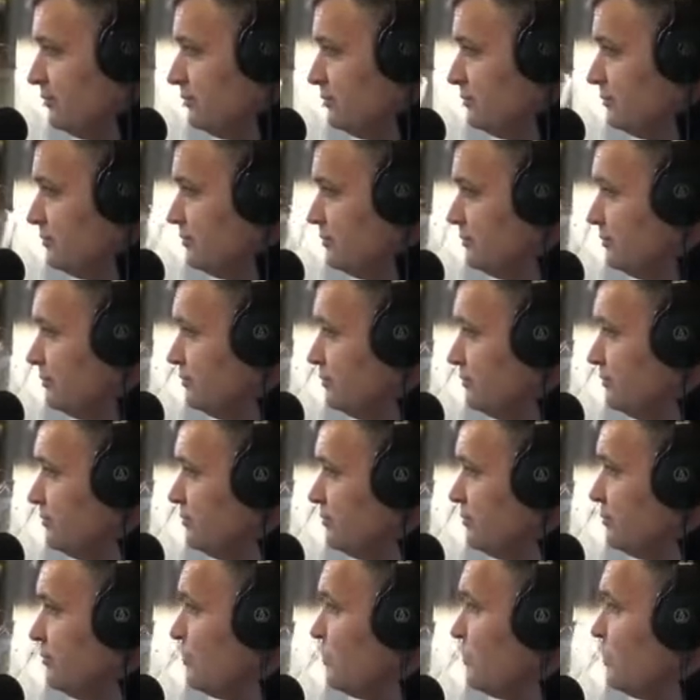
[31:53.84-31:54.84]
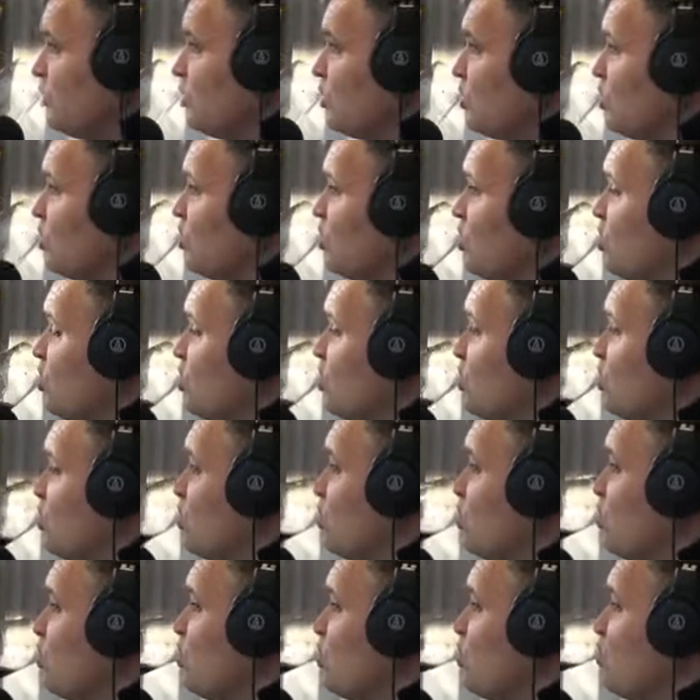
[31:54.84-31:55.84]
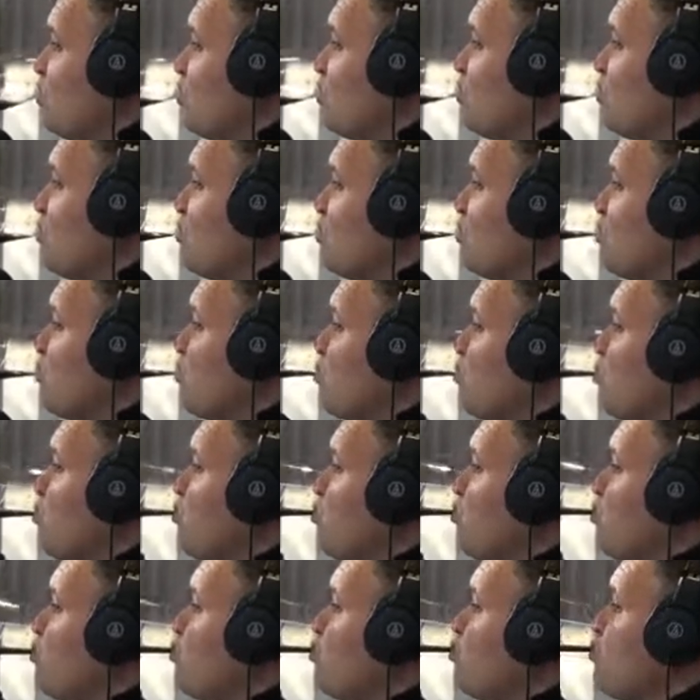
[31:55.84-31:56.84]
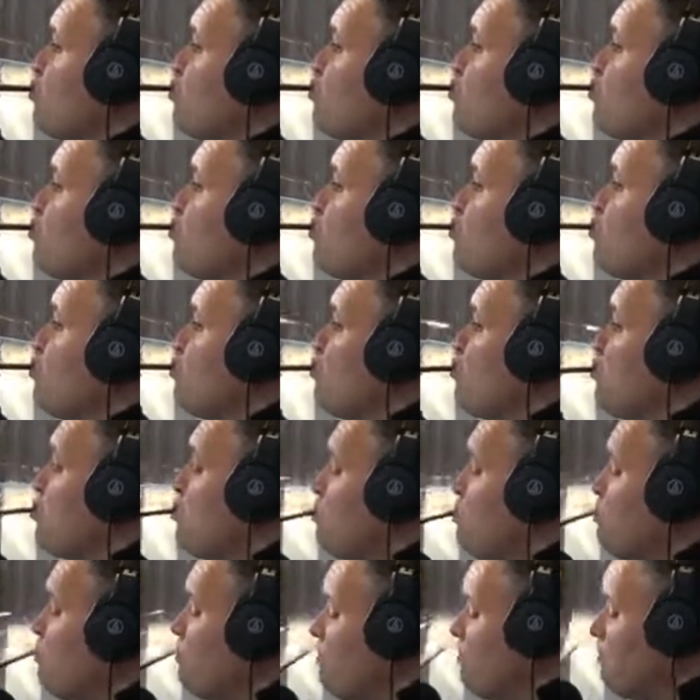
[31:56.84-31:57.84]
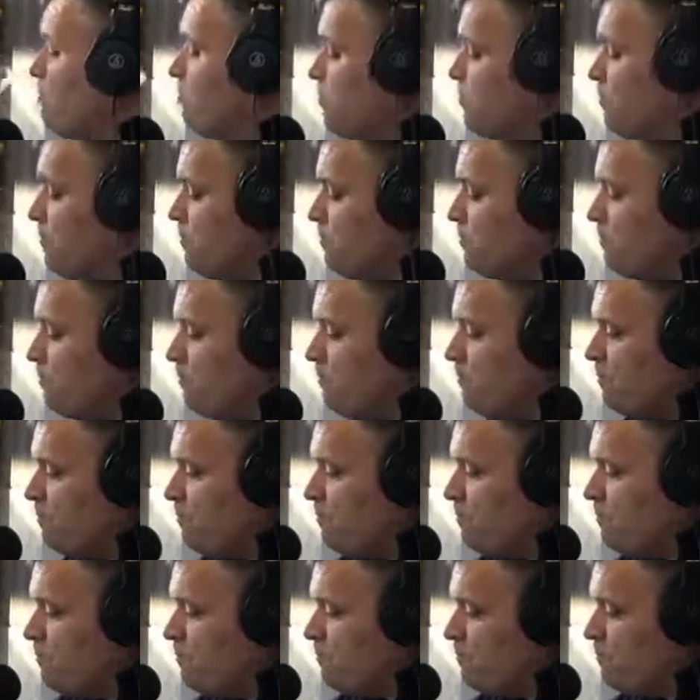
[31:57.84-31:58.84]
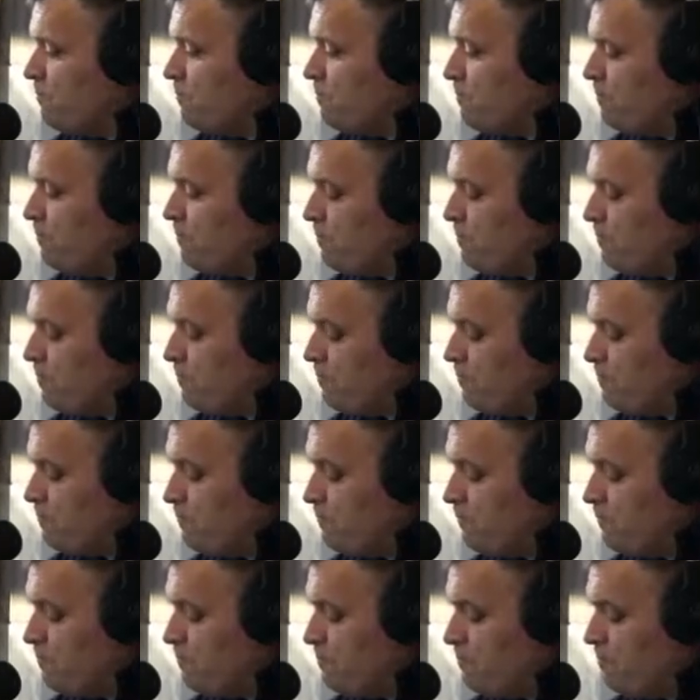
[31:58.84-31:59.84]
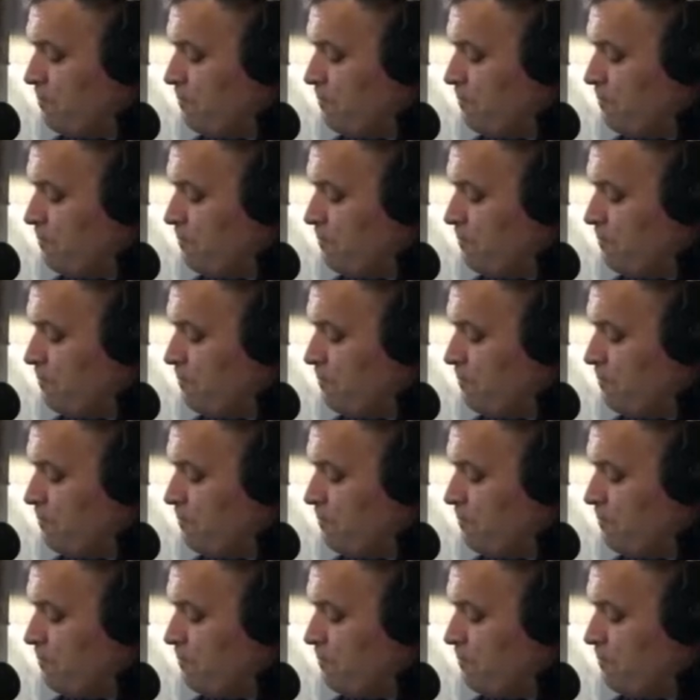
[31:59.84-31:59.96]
(not speaking)